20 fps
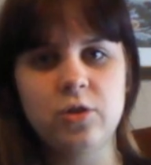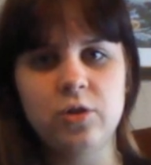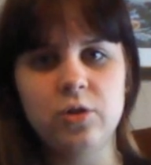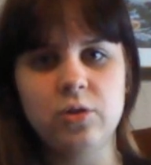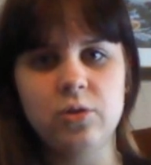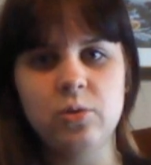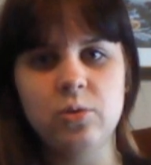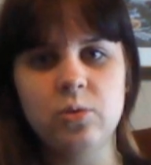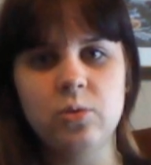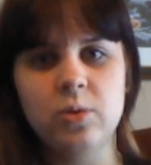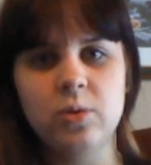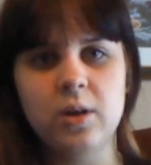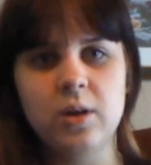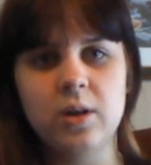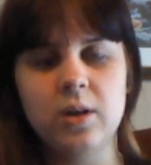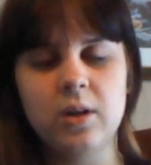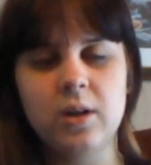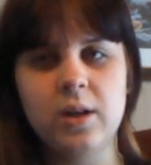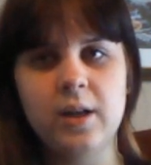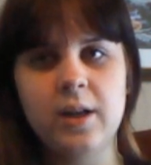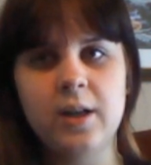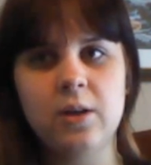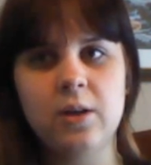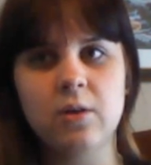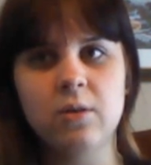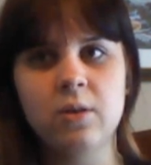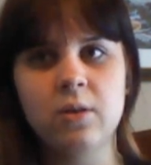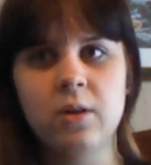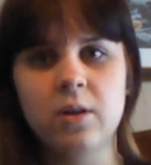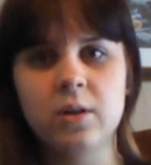to a
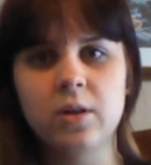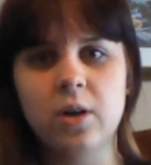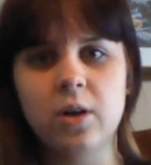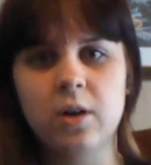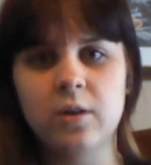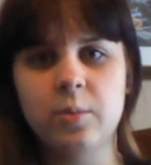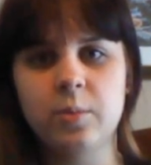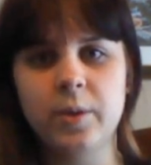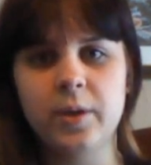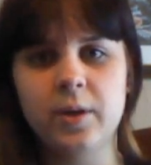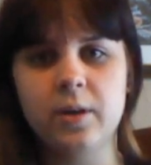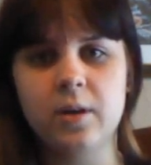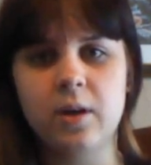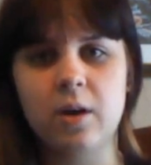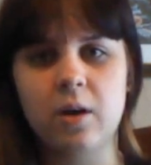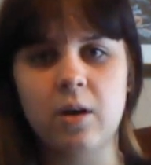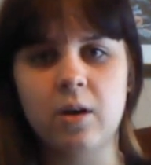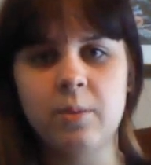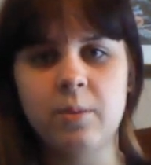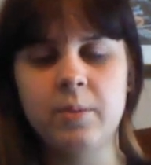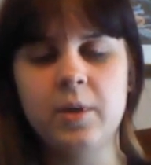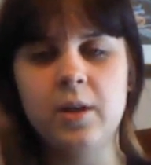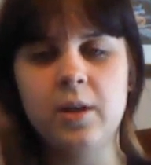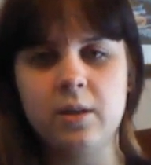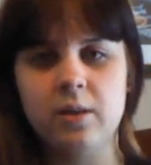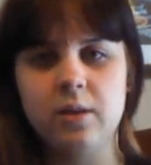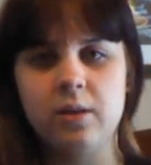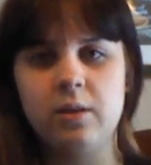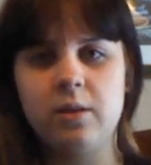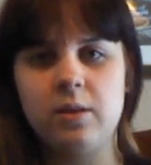girl on cosplay.com
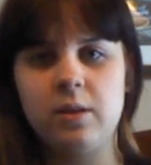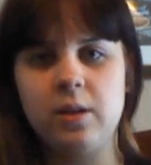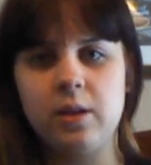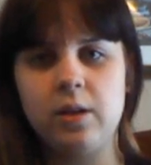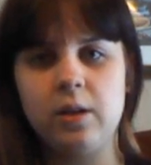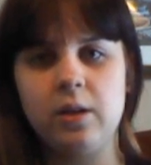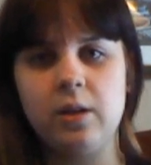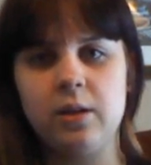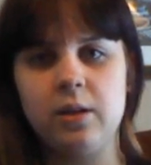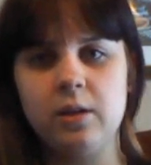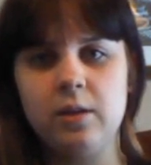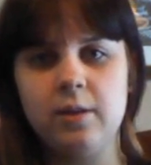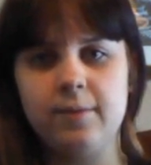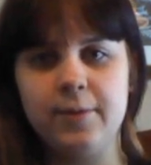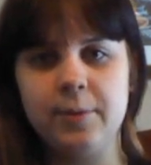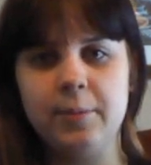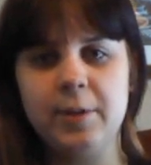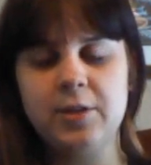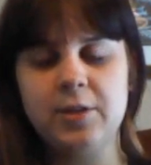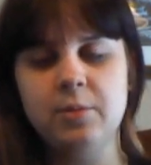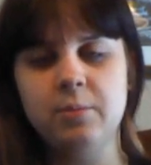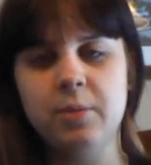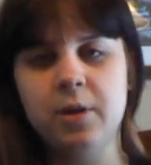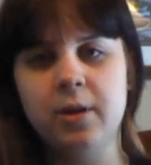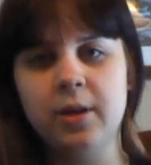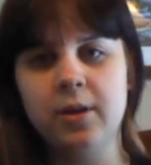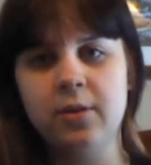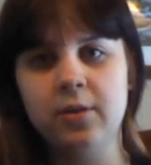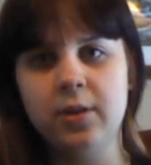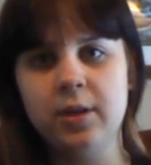in the information bar
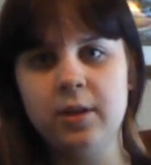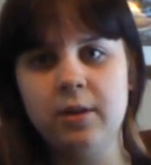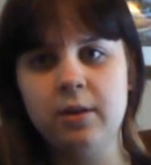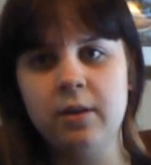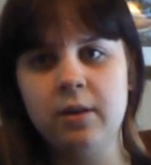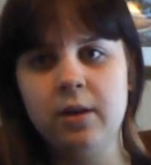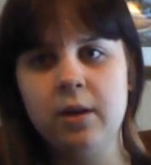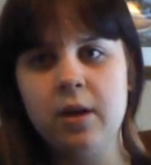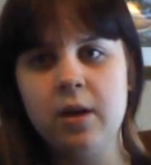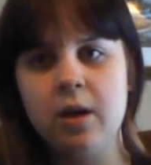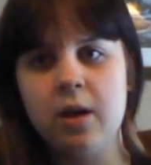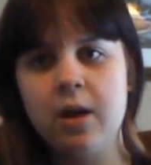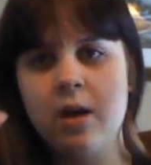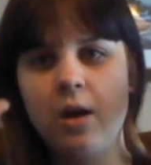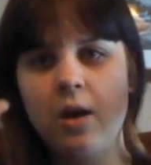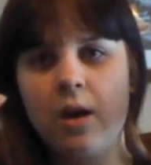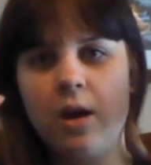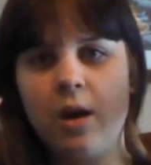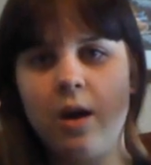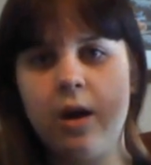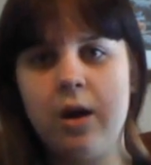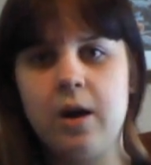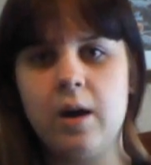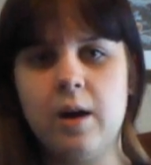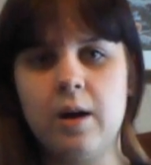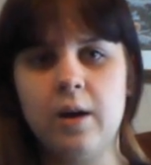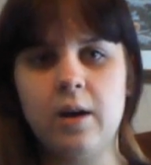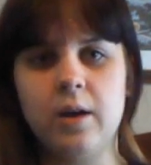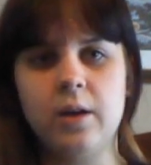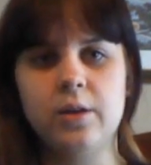down here,
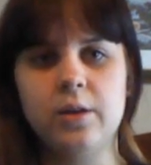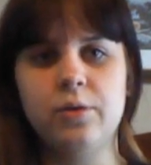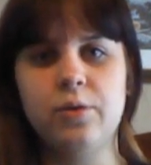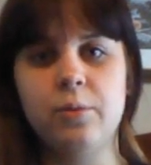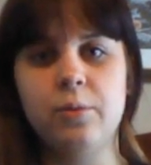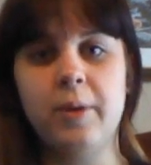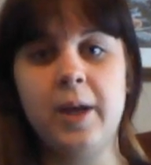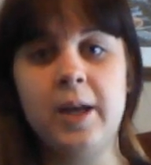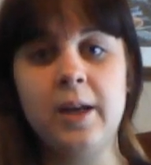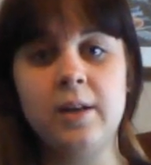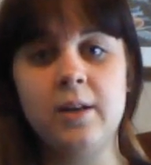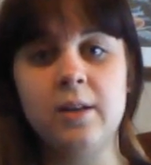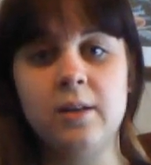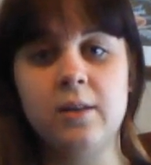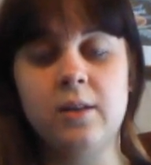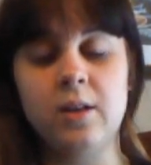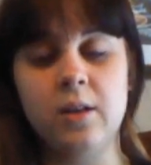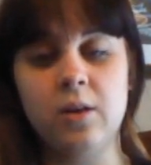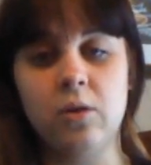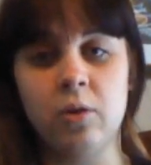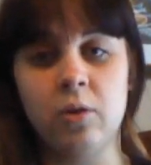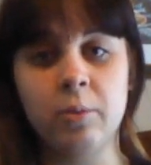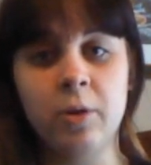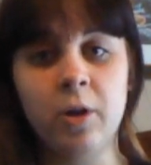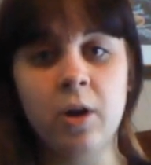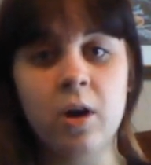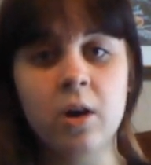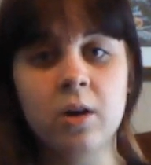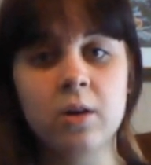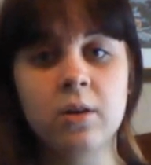who made the normal
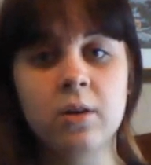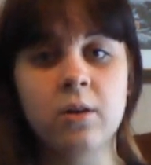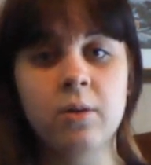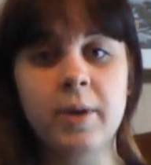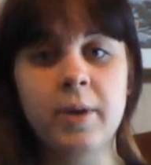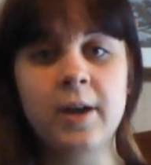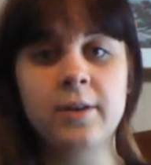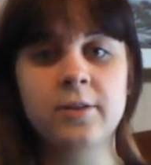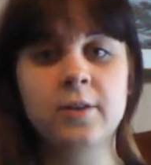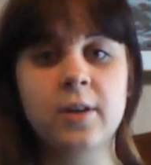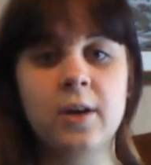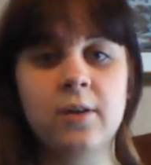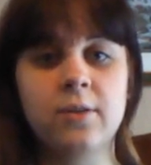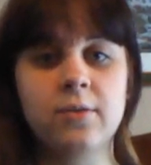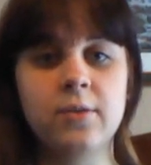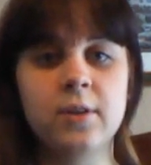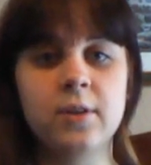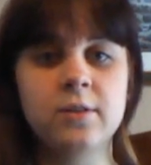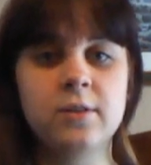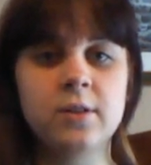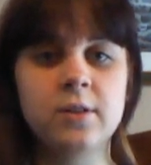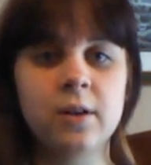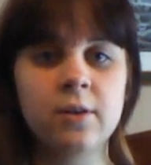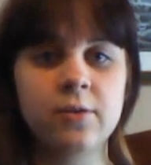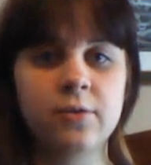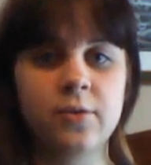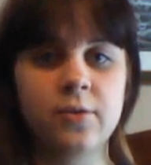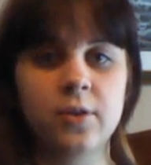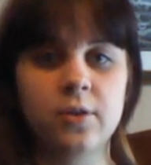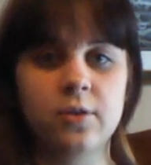Hawkgirl mask out of this
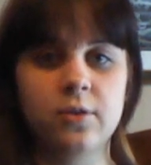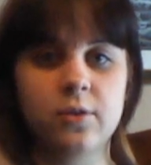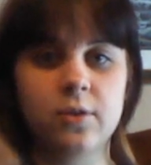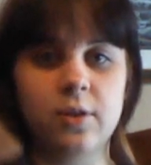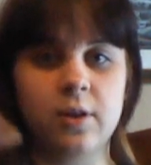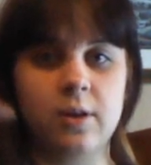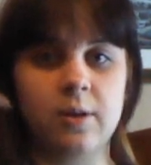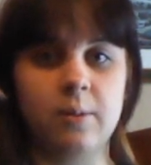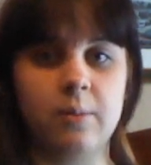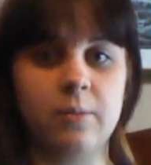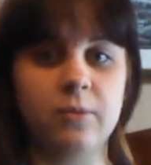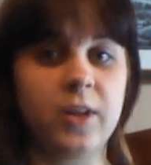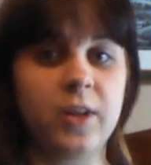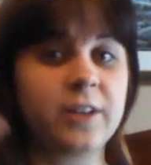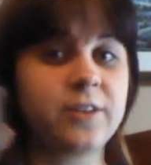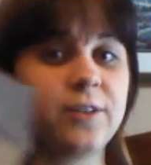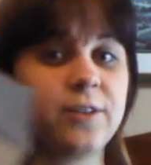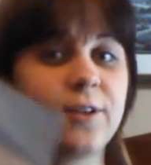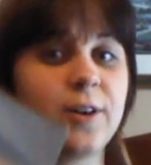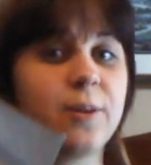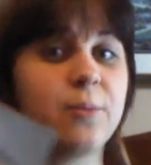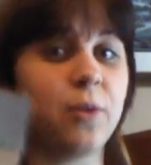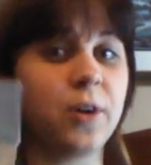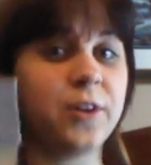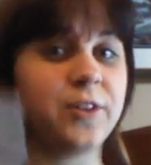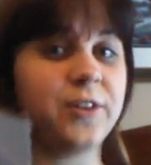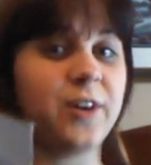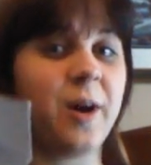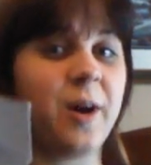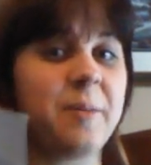stuff. FlexiFirm
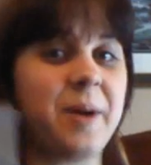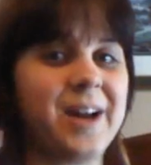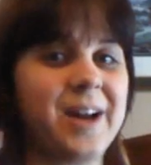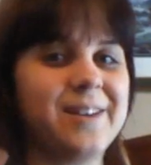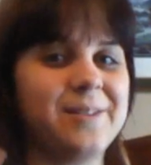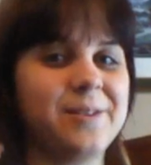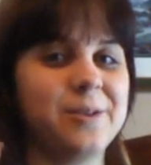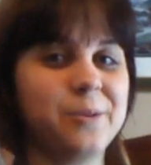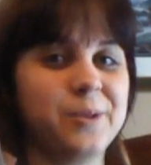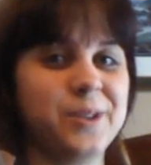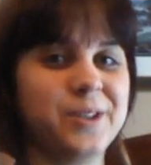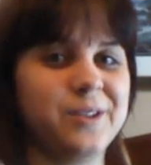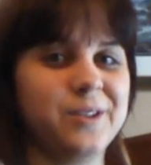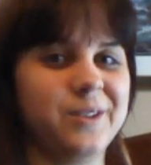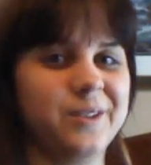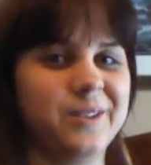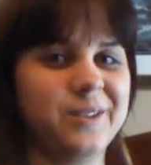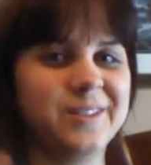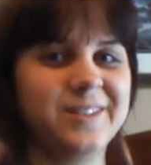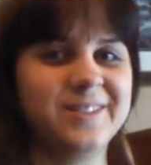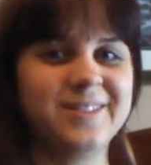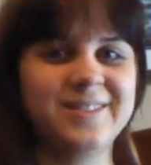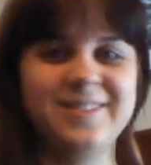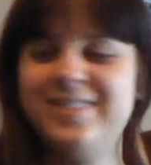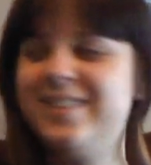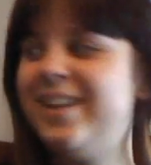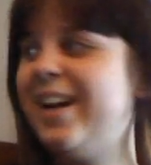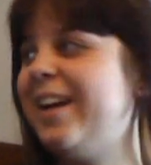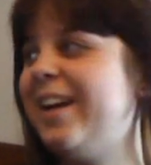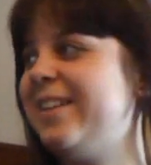was not my original
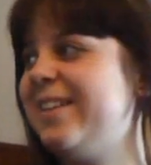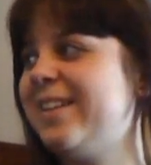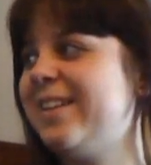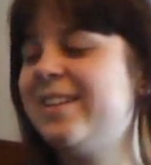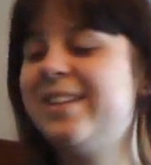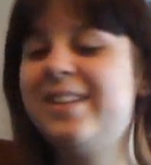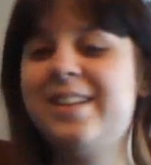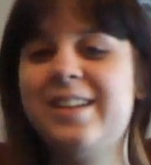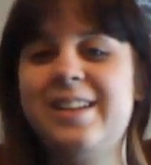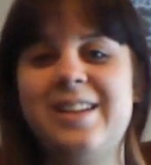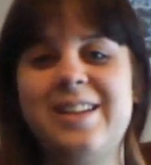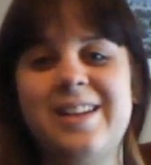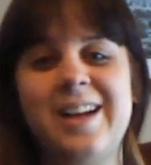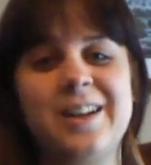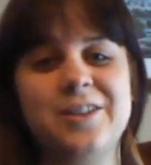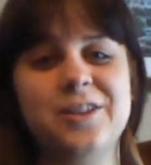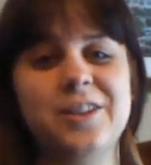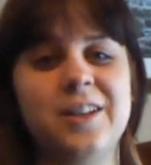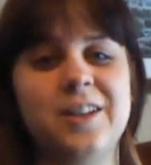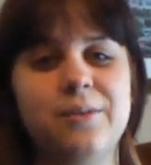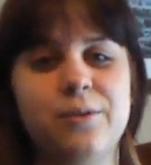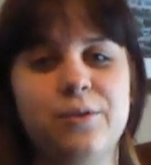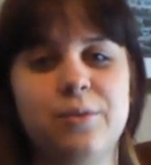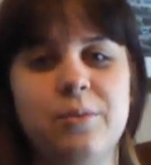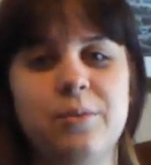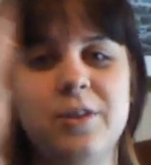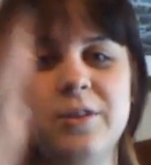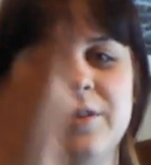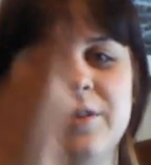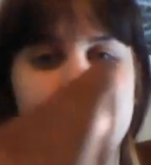idea. It actually comes
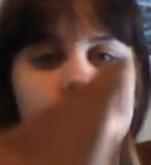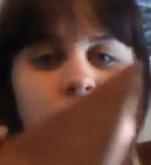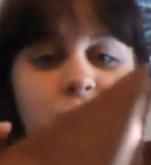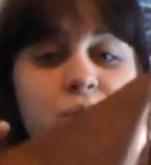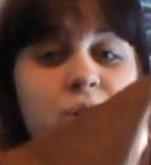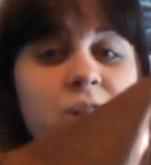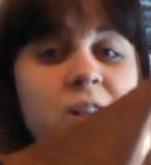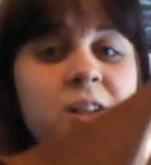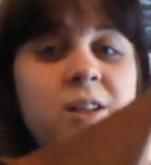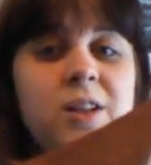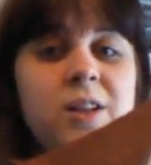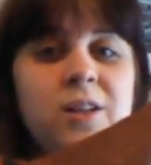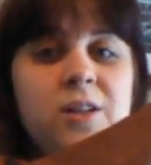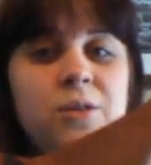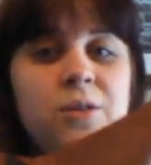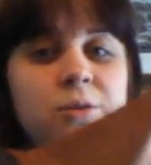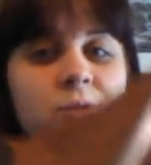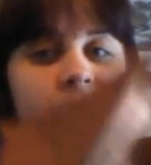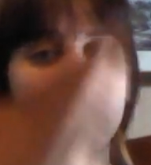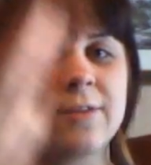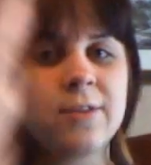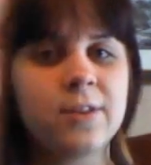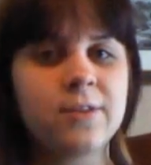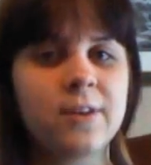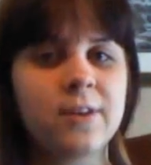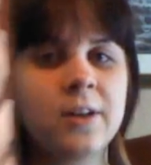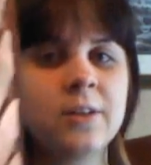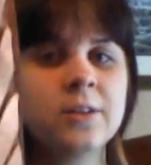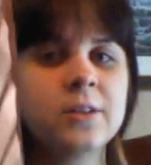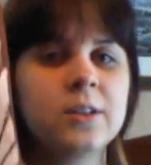from this girl. She did use heavy
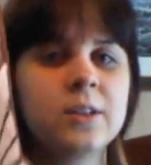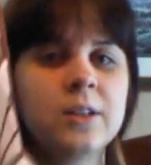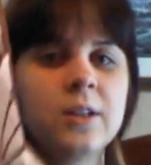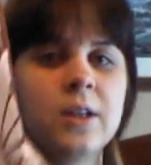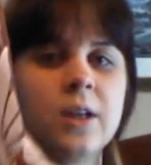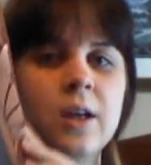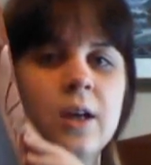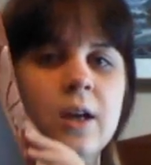felt,